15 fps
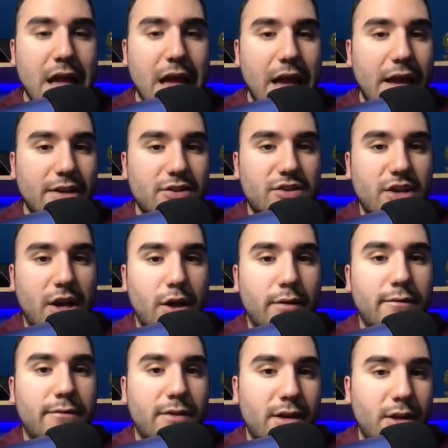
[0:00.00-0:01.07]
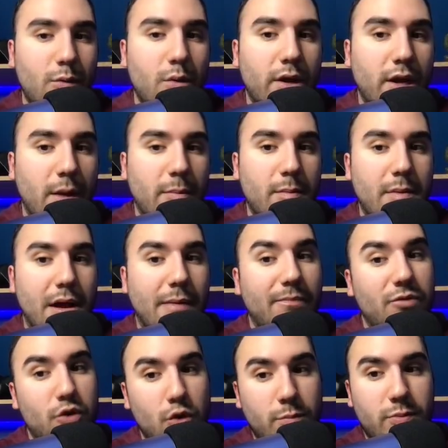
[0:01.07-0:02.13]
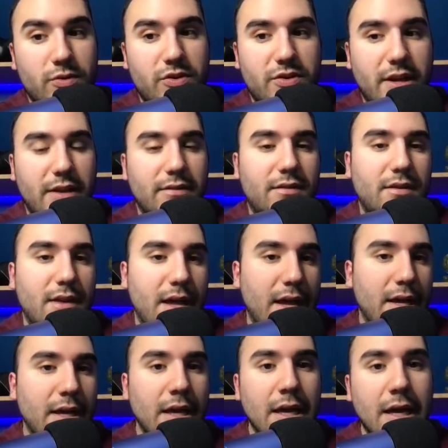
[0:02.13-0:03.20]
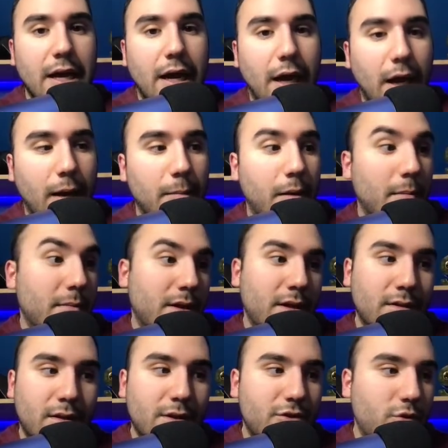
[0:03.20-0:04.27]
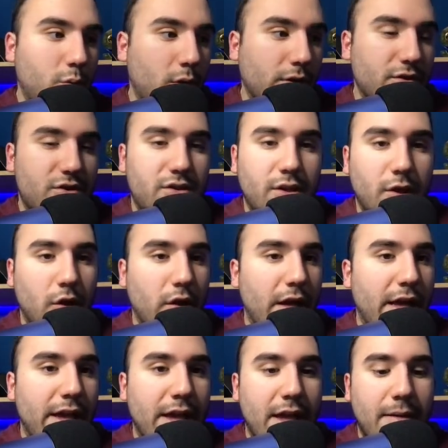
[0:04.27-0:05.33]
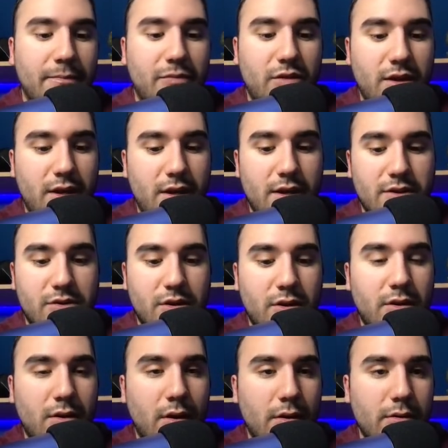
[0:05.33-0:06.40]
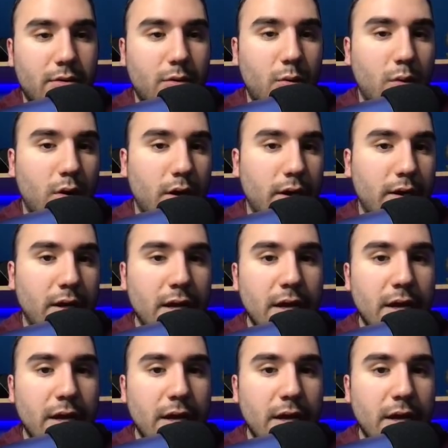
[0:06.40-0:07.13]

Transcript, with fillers: SLV went up about 2% today. I'm in this one still. AMD is another one